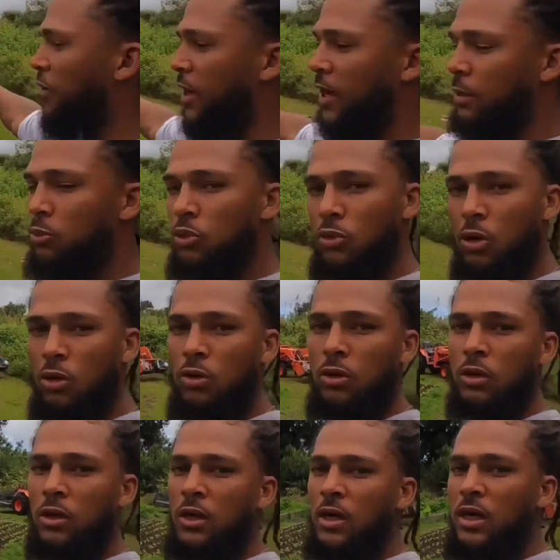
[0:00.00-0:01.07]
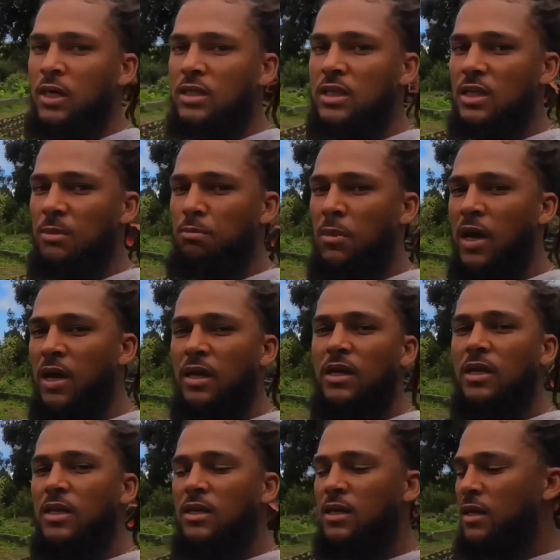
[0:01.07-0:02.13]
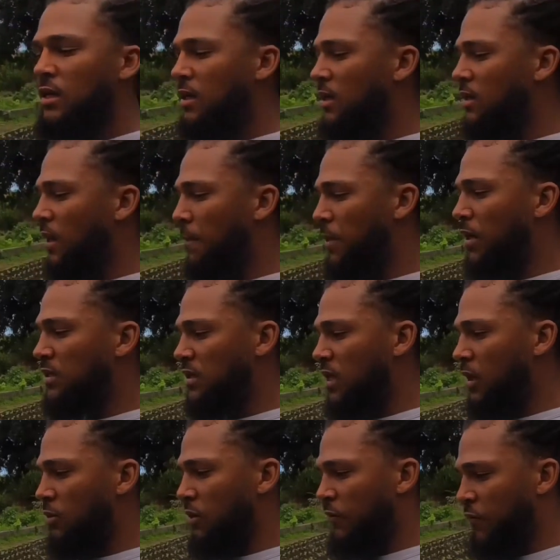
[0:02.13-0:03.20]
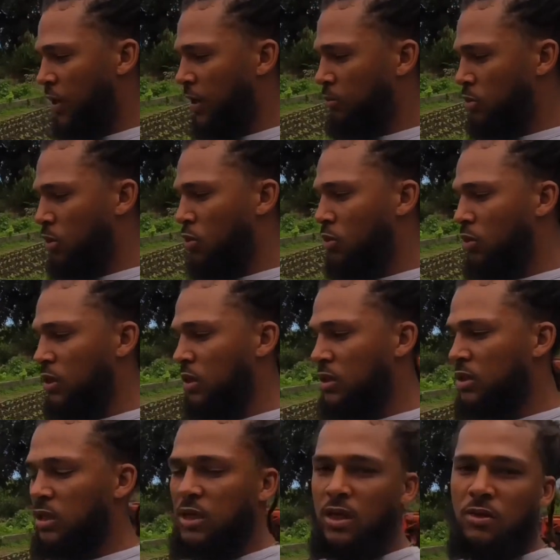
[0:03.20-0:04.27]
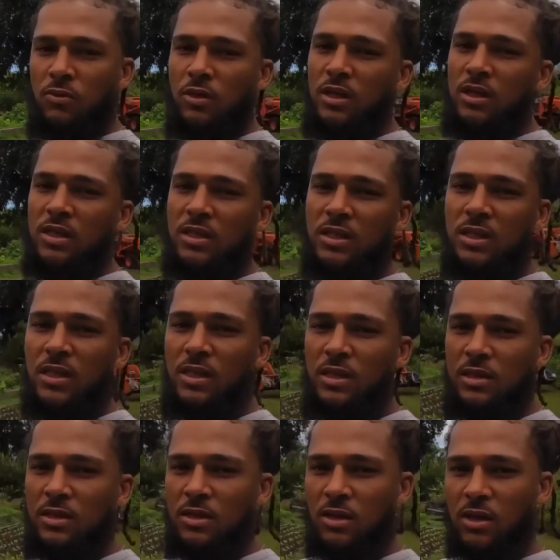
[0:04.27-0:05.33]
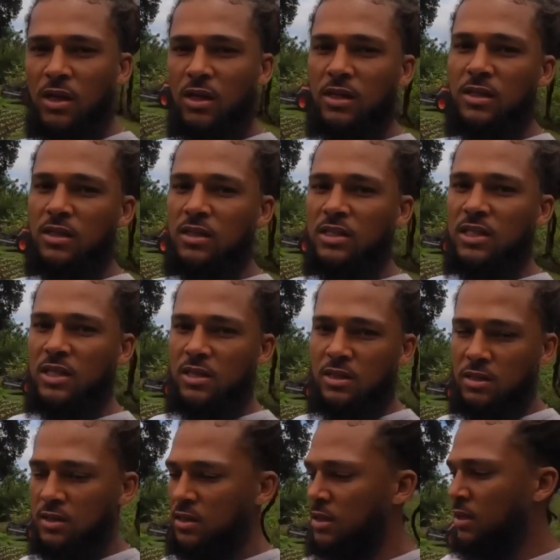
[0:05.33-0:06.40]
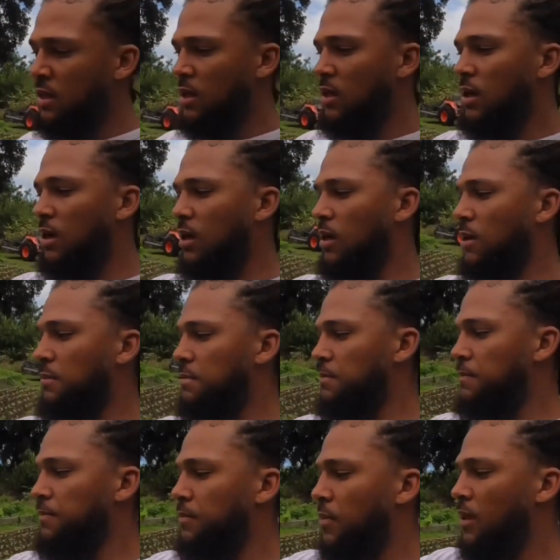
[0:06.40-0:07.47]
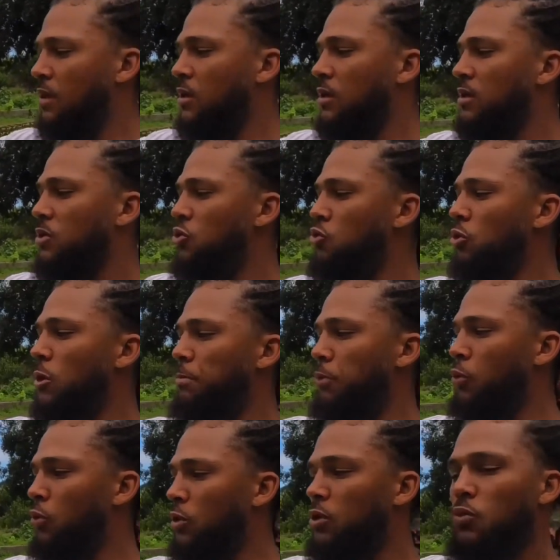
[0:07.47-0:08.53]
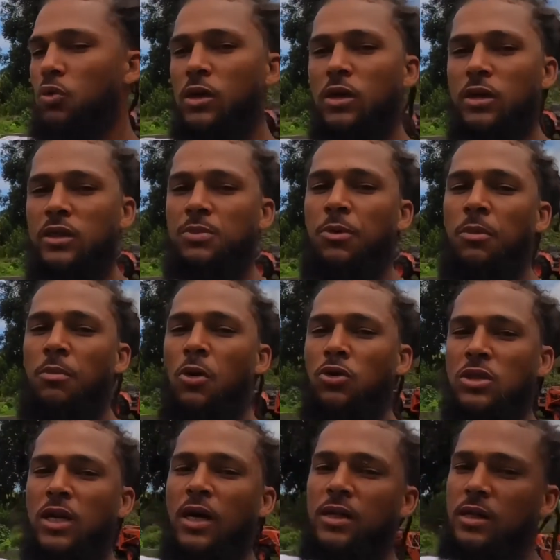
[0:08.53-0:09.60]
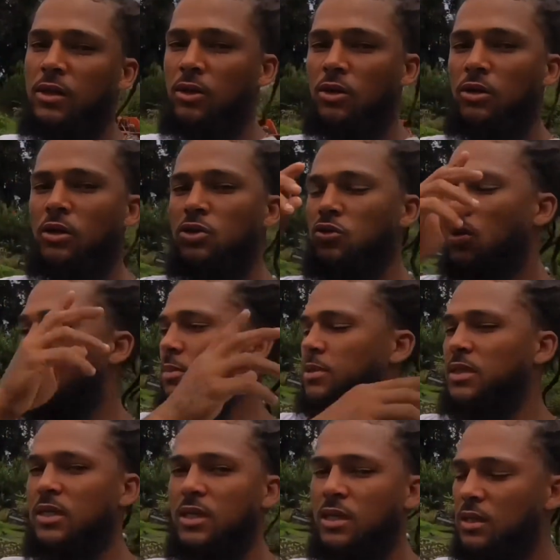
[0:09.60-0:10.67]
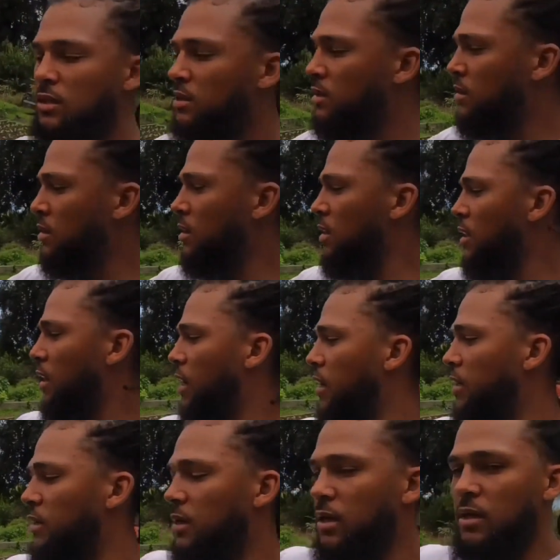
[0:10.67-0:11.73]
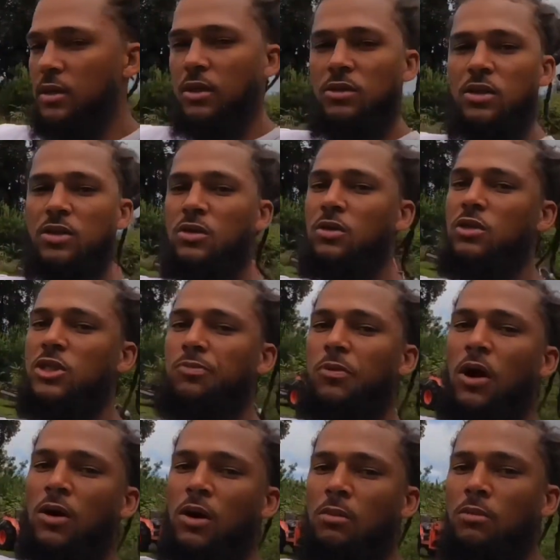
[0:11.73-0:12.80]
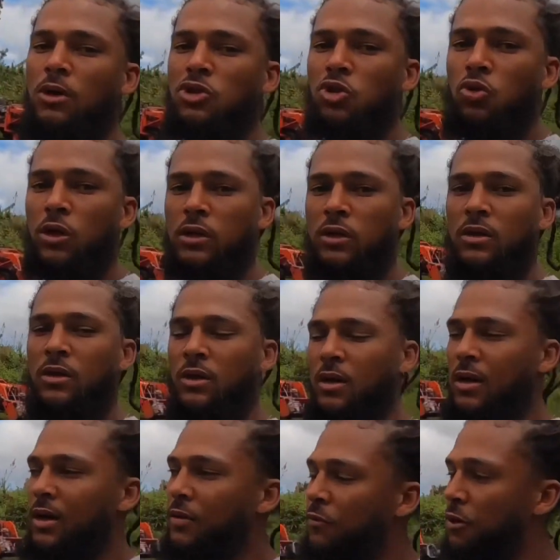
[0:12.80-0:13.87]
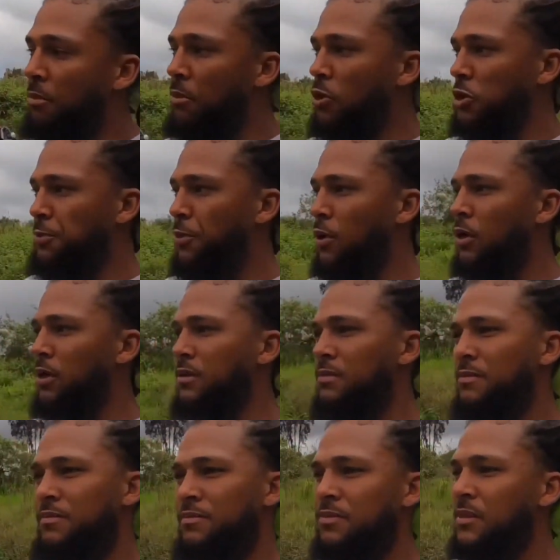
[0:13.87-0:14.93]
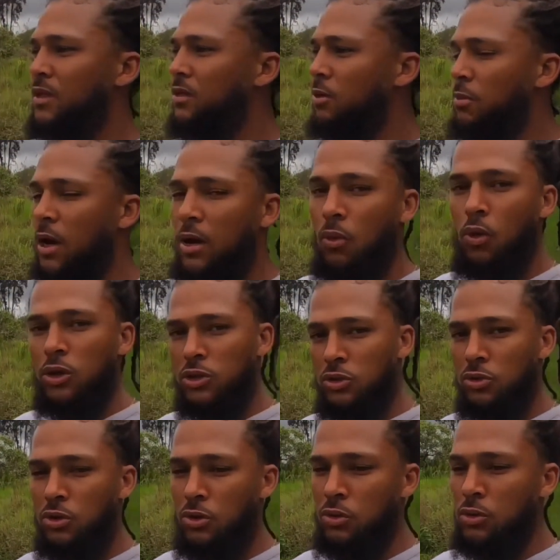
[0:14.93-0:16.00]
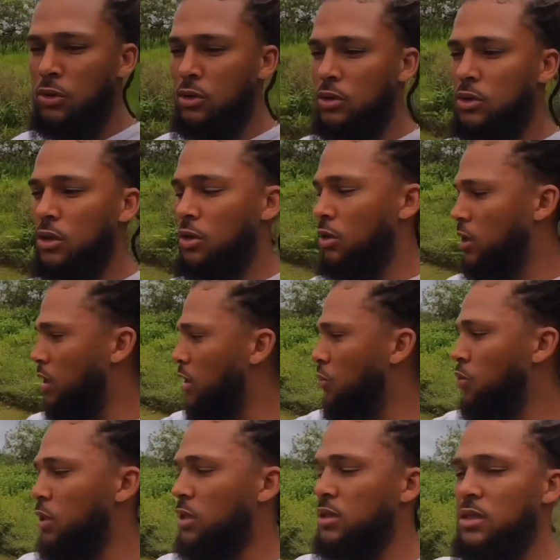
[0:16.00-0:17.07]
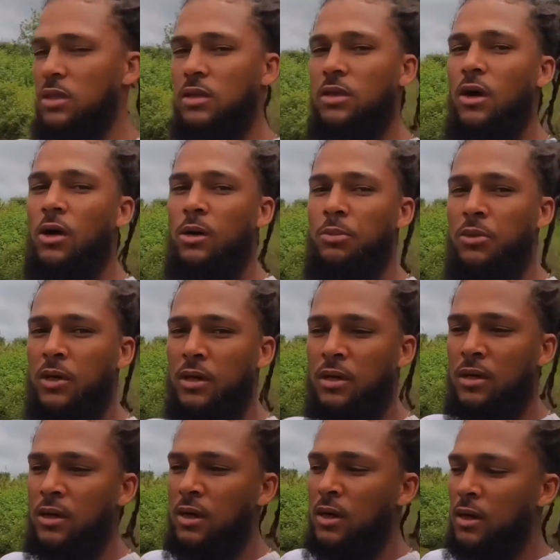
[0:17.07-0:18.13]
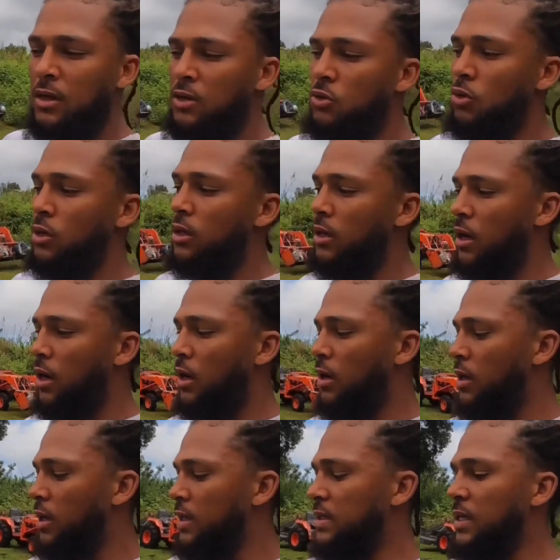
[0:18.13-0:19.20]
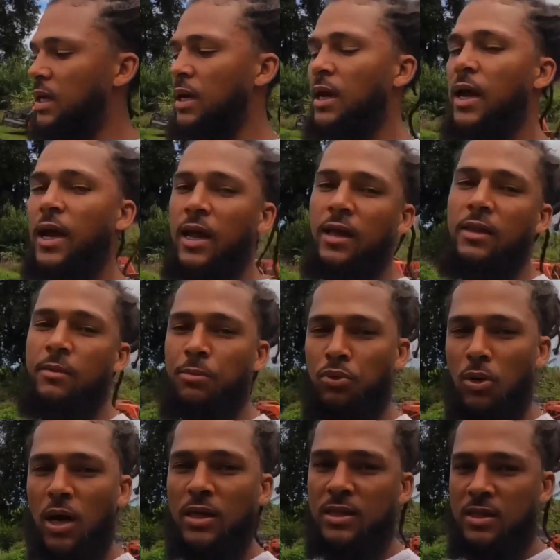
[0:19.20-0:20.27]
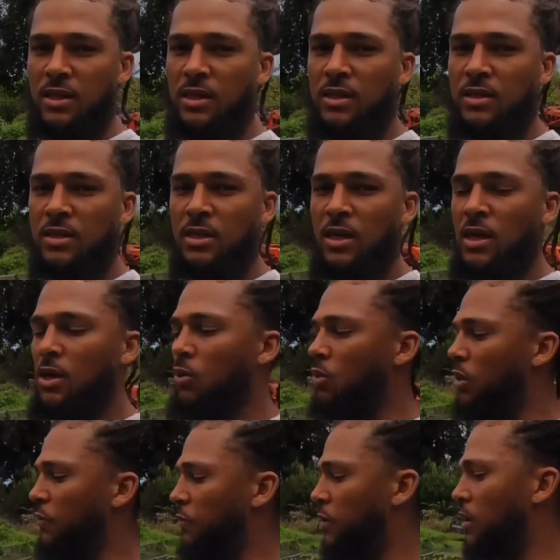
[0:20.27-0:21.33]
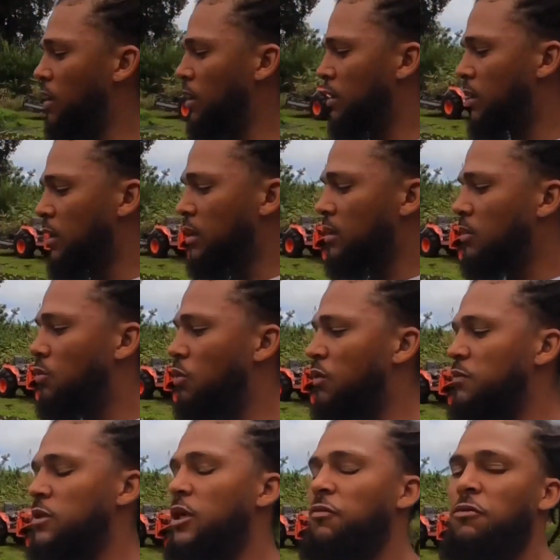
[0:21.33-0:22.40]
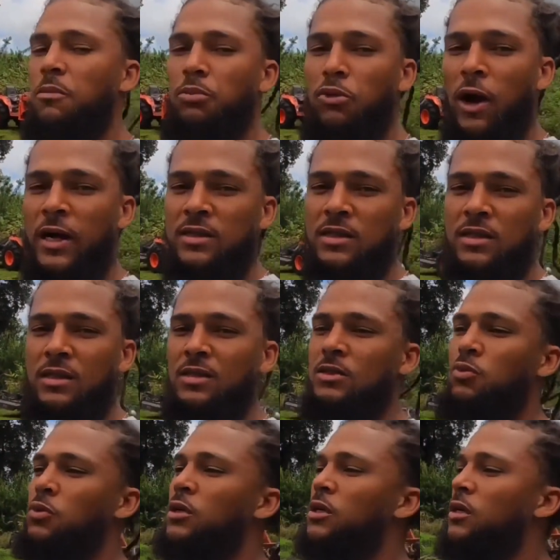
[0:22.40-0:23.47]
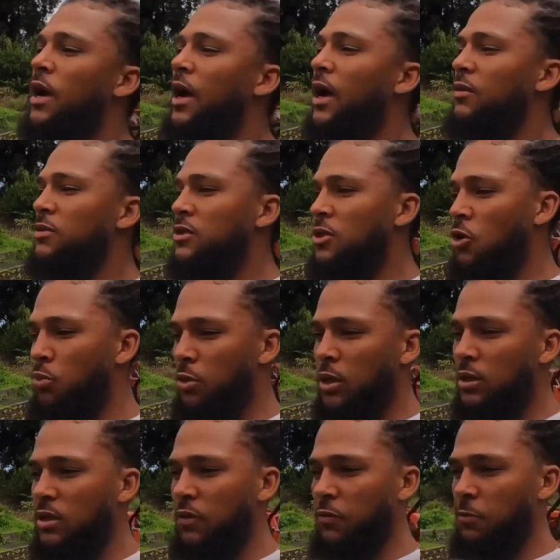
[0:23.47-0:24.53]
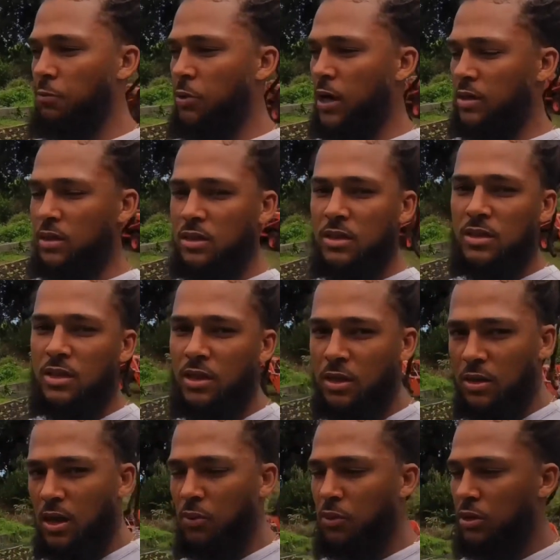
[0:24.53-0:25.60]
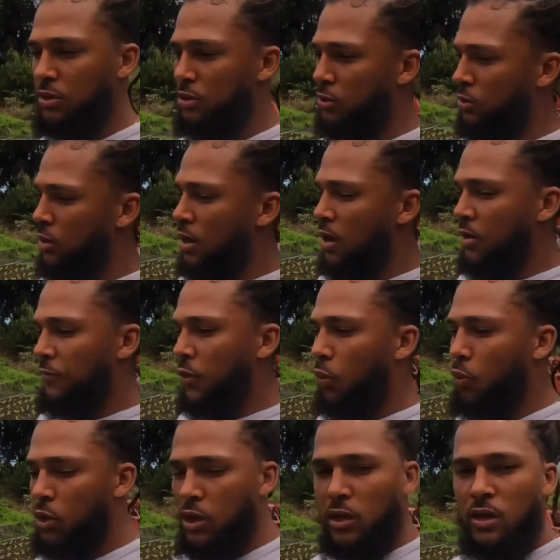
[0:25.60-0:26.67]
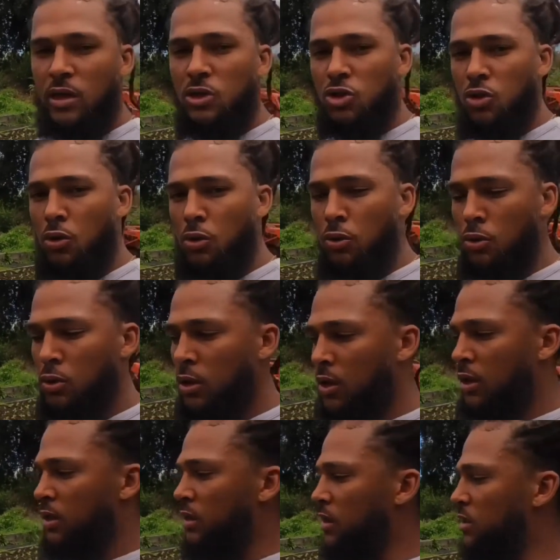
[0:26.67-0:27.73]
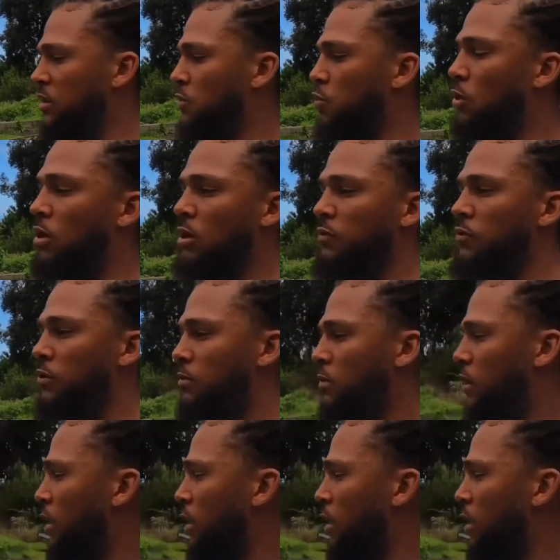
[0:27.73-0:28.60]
flamethrower to mainly, the biggest thing with the flamethrower is you're getting rid of the seeds. You're killing the seeds. You can pull the weeds, but most likely you're gonna drop seeds, and they're just gonna sprout up much quicker. For the most part, no matter what you do, you're gonna get weeds in your garden bed. You can delay the process with different practices. We have so many different practices here that we do for weed control. This is one of them,